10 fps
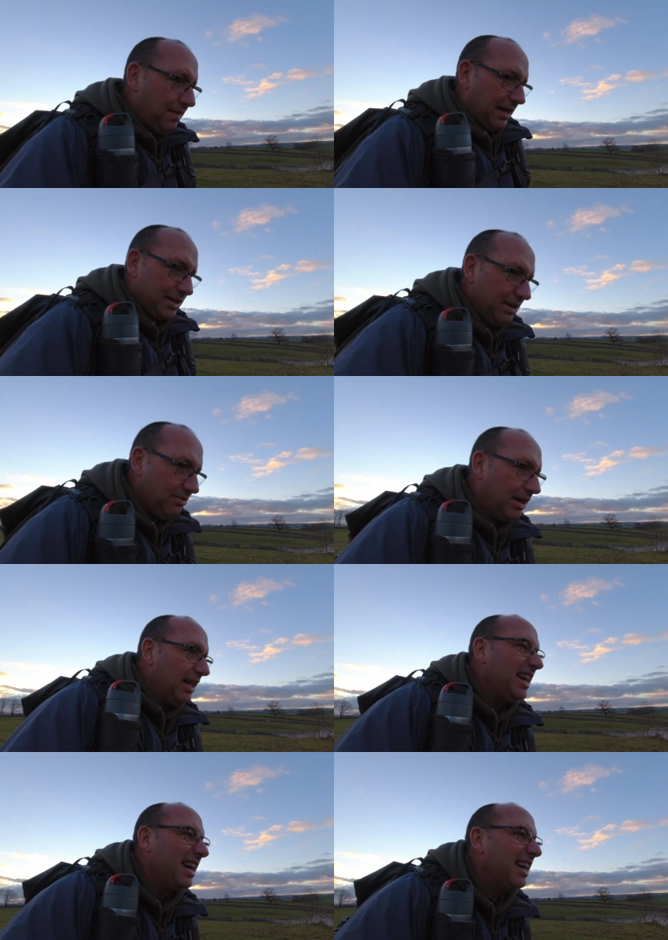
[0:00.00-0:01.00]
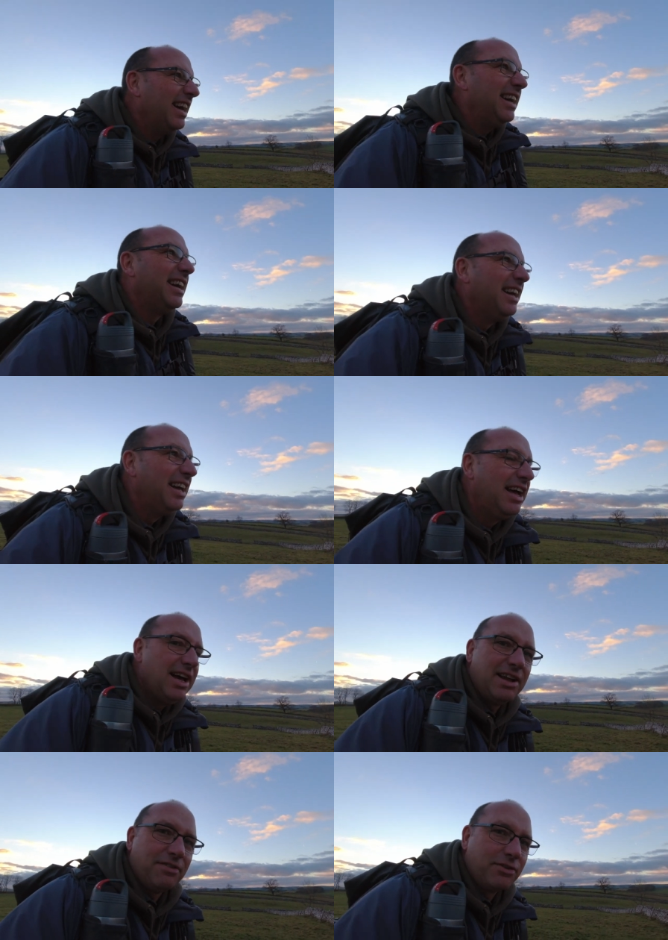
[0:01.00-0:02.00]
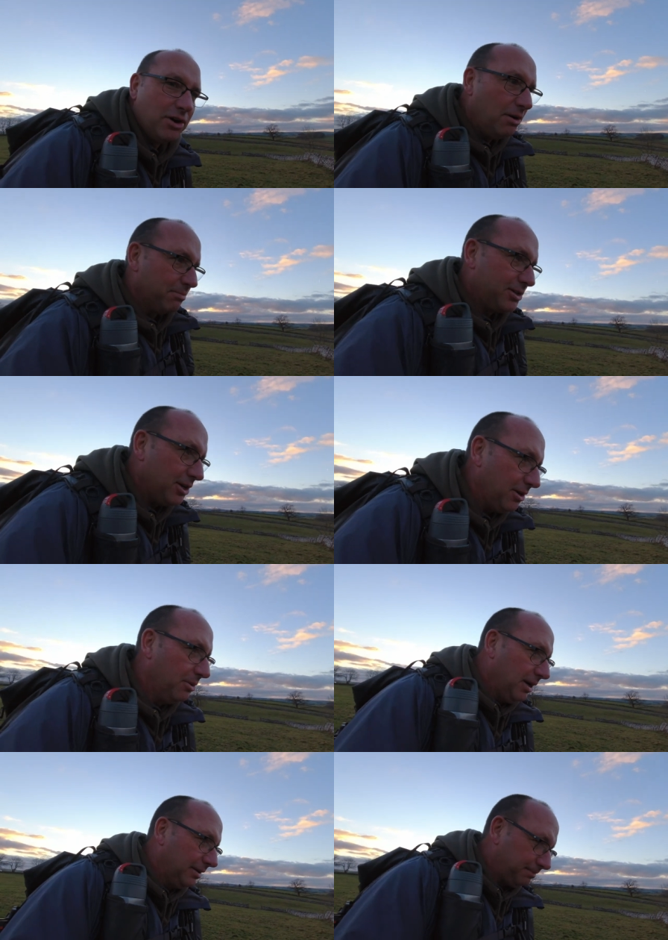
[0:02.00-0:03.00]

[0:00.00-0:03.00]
that's it really. And I've come to